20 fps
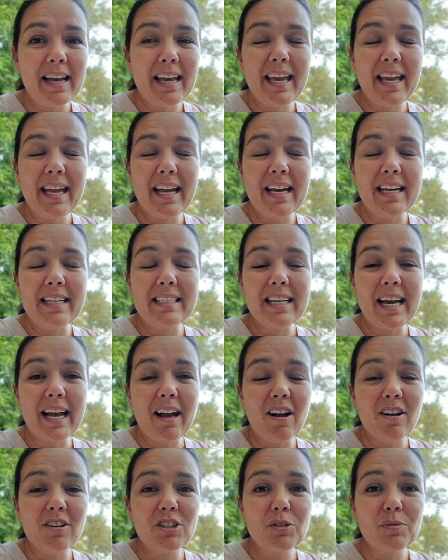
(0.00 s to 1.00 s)
And I
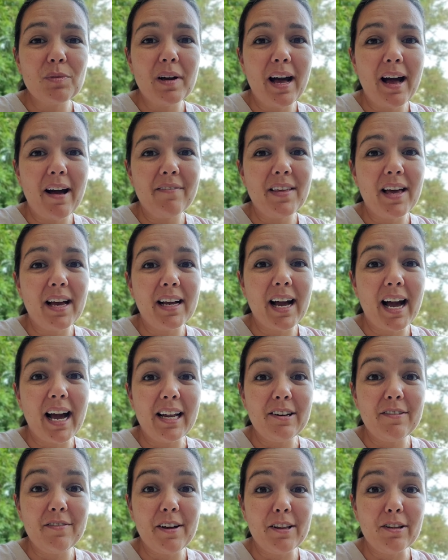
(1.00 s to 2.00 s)
also will have that
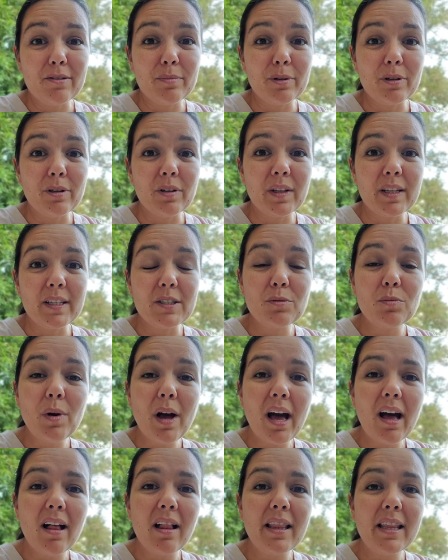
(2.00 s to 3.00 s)
guide available as
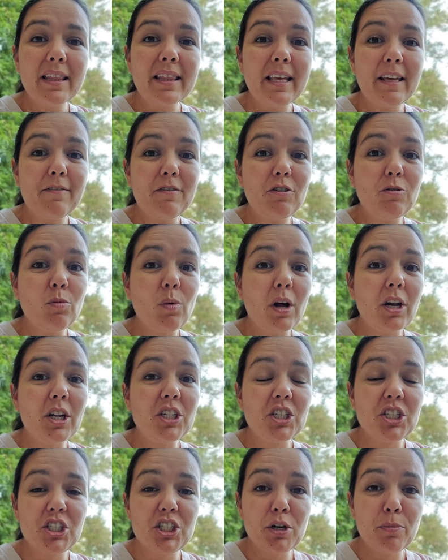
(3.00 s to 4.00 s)
well if you want to
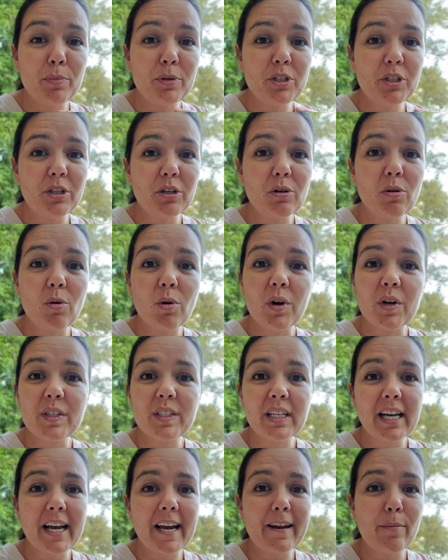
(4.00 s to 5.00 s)
just jump into the course
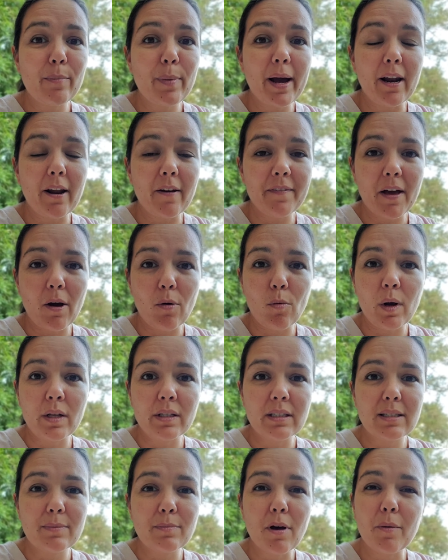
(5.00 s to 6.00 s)
and kind of bite off that
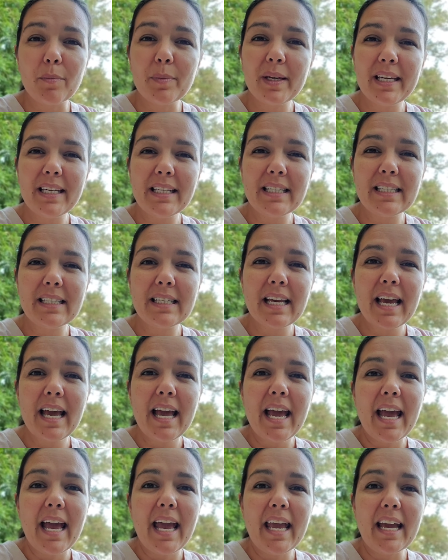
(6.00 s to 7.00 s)
one small piece
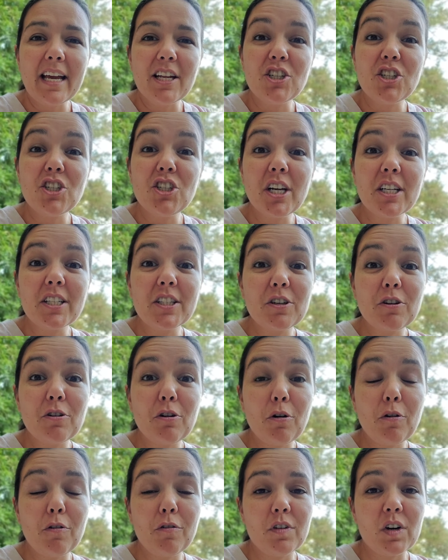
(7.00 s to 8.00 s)
and just go
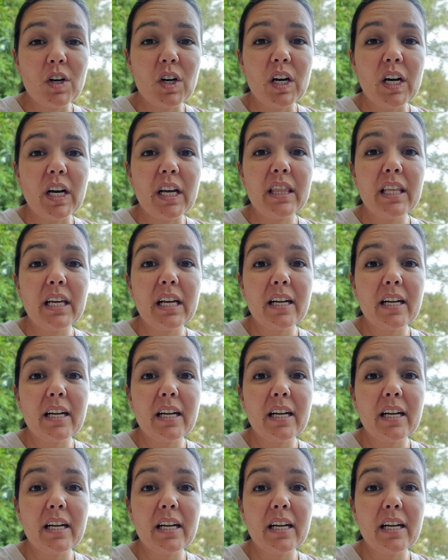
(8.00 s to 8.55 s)
over the